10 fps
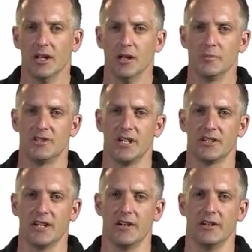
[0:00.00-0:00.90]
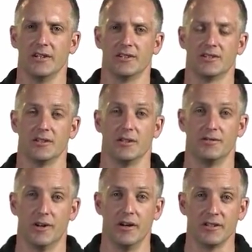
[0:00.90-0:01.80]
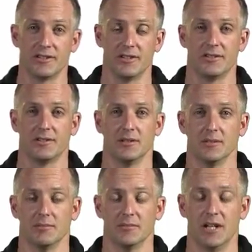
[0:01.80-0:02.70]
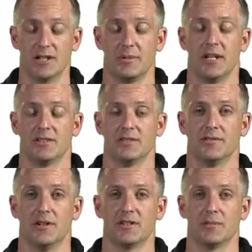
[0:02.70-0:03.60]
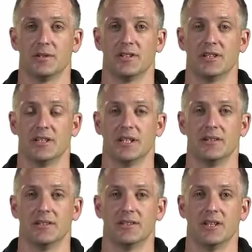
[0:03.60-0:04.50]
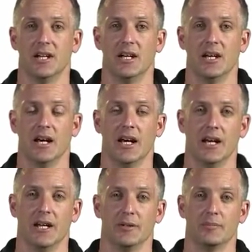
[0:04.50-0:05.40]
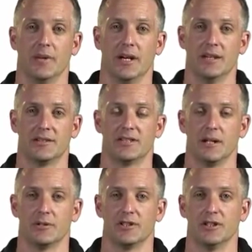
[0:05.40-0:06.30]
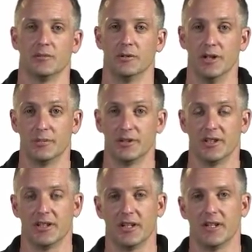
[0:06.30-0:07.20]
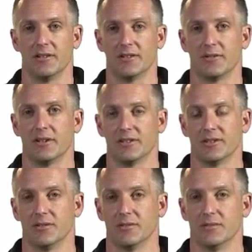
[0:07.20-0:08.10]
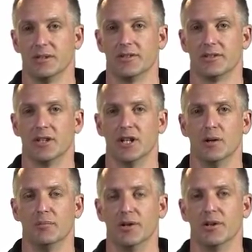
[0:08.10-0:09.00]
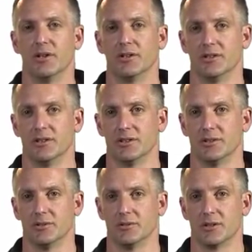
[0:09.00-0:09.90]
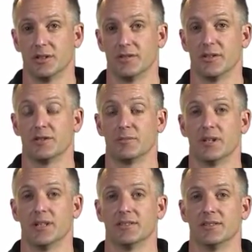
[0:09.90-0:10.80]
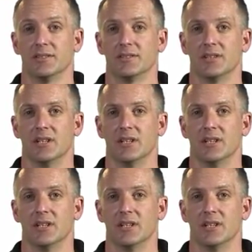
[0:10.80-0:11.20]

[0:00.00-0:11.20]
Protected areas, the forest is, large parts of the forest are protected areas, and establishing marine protected areas around certain reefs, building on traditional conservation practices.